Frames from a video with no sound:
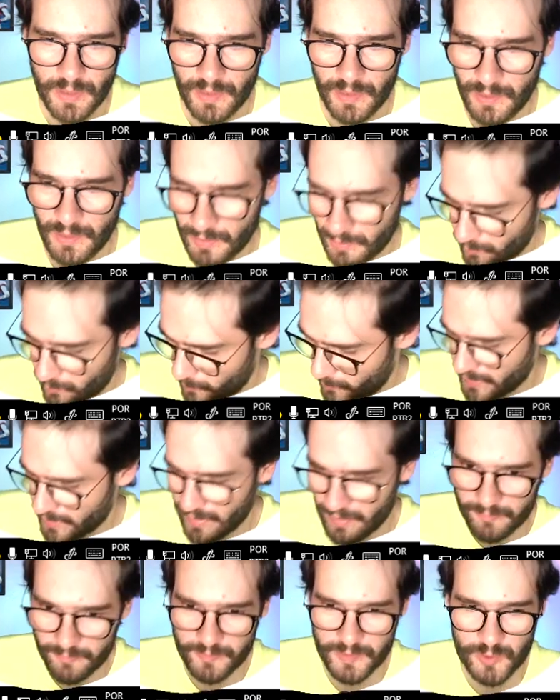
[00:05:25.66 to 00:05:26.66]
Here we
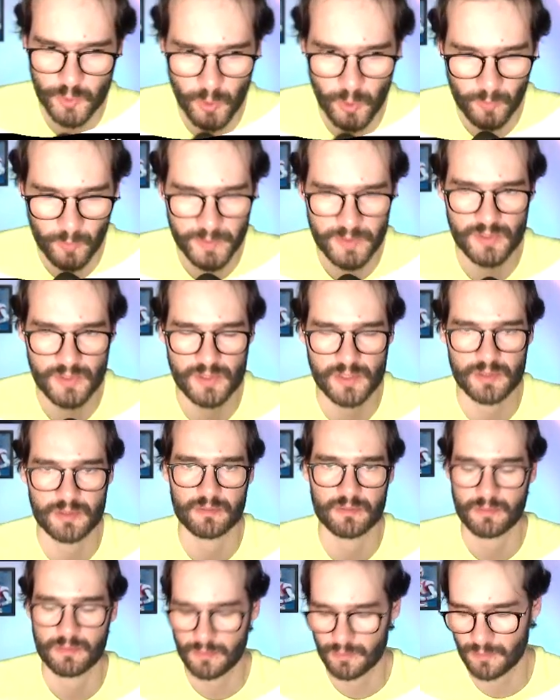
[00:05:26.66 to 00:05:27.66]
have the drawings
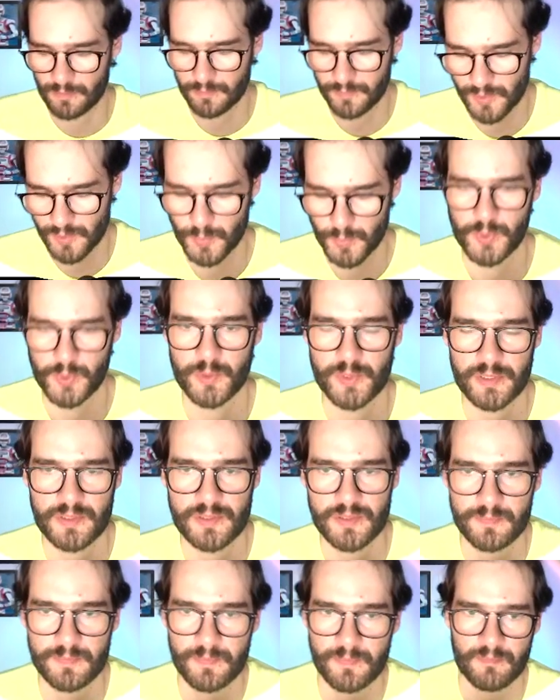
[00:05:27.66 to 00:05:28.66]
of this
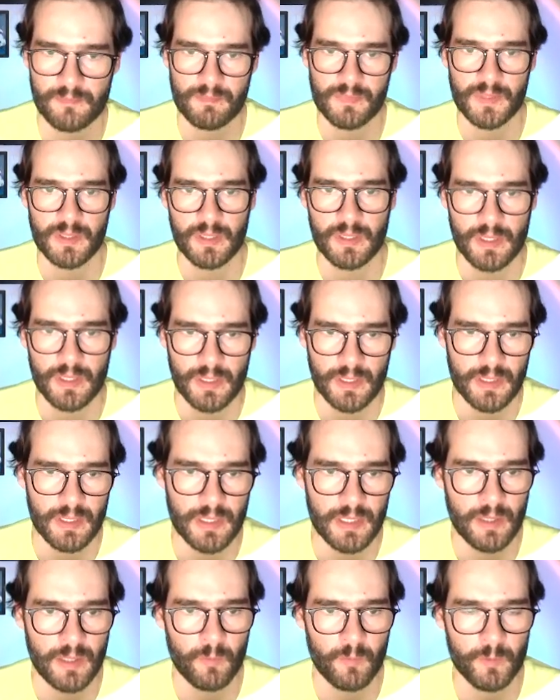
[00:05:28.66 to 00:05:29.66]
project.
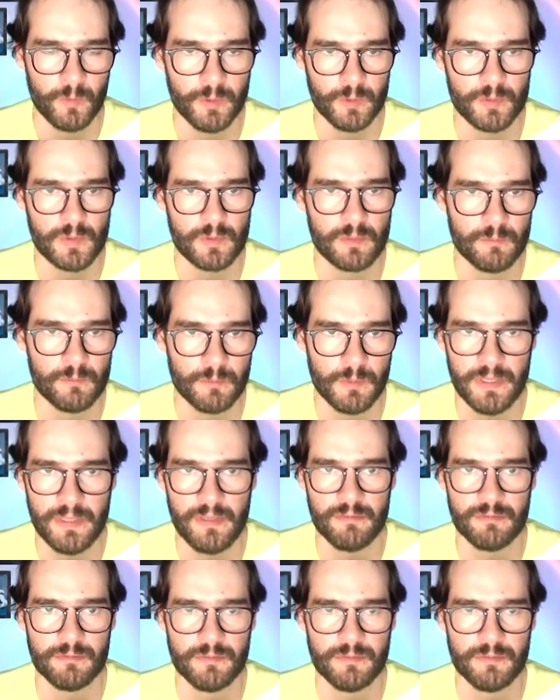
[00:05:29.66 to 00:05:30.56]
I will leave